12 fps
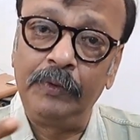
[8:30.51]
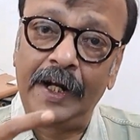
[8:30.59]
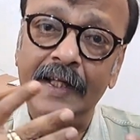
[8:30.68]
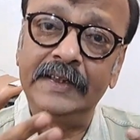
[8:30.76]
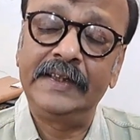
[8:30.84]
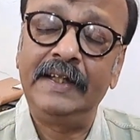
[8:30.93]

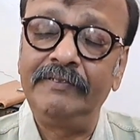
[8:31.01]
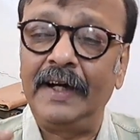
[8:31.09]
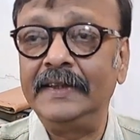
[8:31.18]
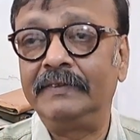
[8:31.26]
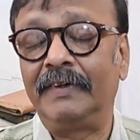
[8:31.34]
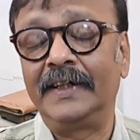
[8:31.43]
When I say
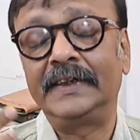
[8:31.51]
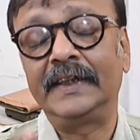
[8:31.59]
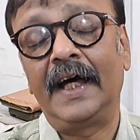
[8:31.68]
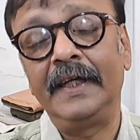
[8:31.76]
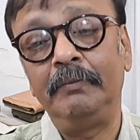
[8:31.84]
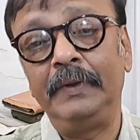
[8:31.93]
vice
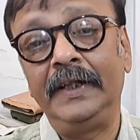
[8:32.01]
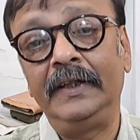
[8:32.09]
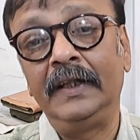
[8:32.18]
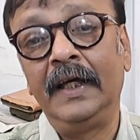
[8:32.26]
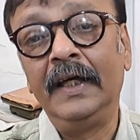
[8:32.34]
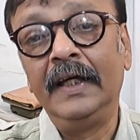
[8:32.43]
versa, I
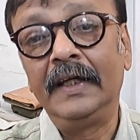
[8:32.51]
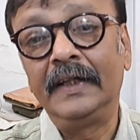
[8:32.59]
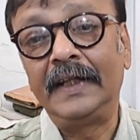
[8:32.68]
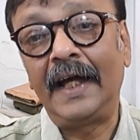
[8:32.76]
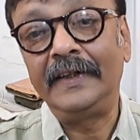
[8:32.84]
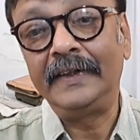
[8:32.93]
mean
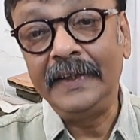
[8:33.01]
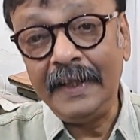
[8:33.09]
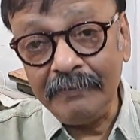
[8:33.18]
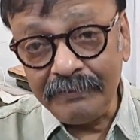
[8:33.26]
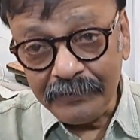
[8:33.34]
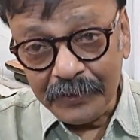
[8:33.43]
that
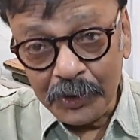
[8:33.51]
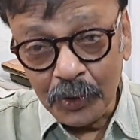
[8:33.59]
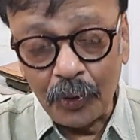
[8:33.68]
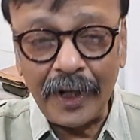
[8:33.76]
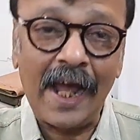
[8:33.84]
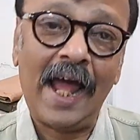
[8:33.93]
give
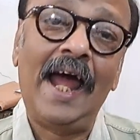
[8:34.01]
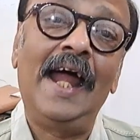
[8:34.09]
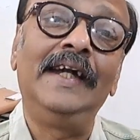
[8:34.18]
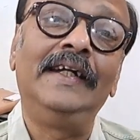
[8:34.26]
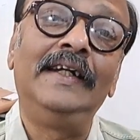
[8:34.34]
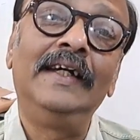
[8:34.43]
your
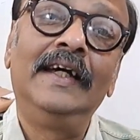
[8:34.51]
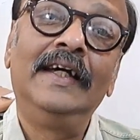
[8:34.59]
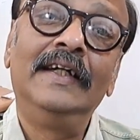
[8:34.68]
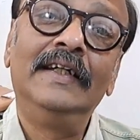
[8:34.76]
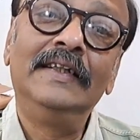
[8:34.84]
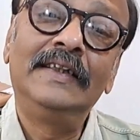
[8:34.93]
hand
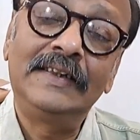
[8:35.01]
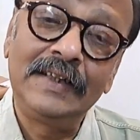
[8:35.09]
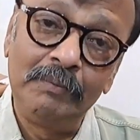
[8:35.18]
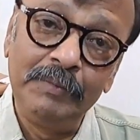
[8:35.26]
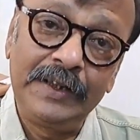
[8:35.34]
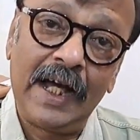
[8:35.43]

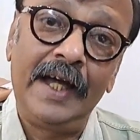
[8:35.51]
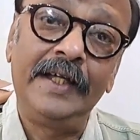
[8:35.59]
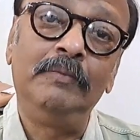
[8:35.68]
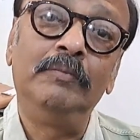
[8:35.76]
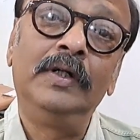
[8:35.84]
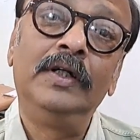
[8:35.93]
some
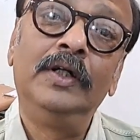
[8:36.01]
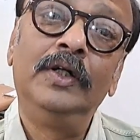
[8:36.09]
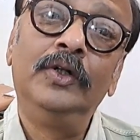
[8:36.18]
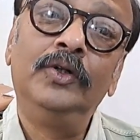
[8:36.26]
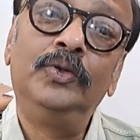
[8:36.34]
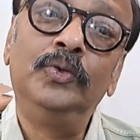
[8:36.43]
time
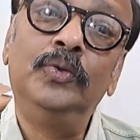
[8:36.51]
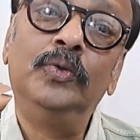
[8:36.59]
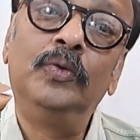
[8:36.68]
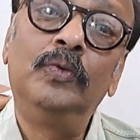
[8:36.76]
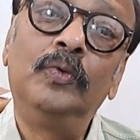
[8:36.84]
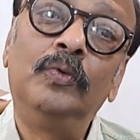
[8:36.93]

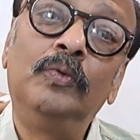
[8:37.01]
to